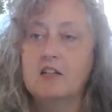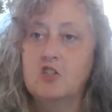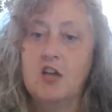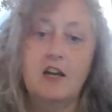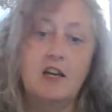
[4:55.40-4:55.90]

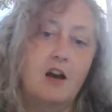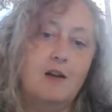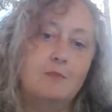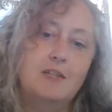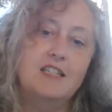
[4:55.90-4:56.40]
checking
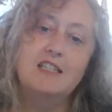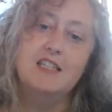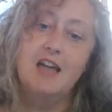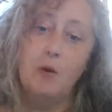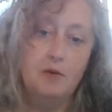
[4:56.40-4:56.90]
on me to
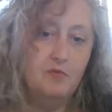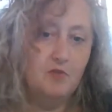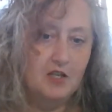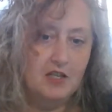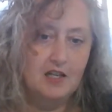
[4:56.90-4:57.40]
see how I'm
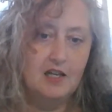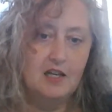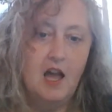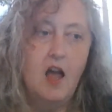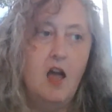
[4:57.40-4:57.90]

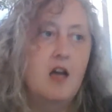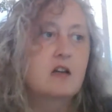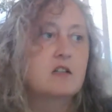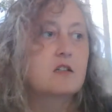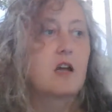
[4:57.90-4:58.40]
feeling.
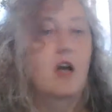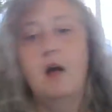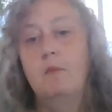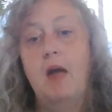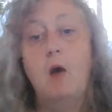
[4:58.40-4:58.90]

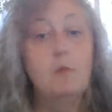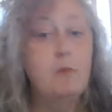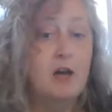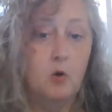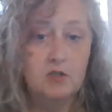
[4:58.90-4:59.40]
Um, how am
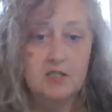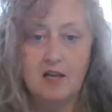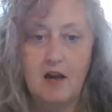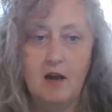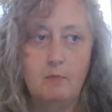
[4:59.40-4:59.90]
I
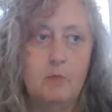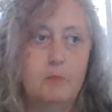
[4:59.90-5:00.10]
holding up?